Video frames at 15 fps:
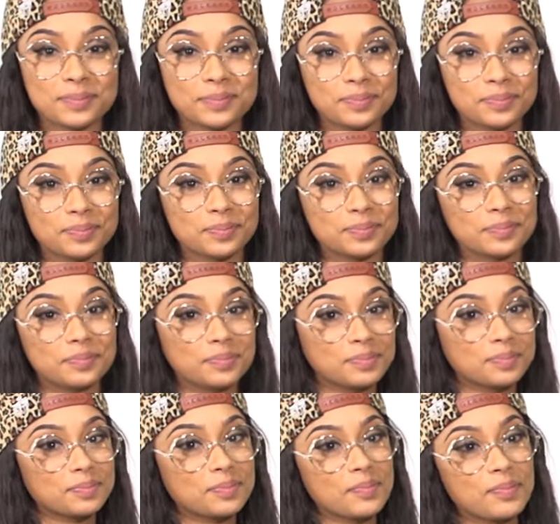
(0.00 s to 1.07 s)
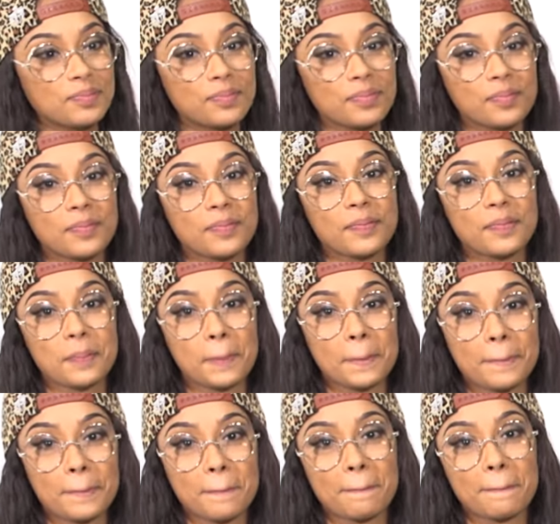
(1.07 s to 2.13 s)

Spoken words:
[no speech]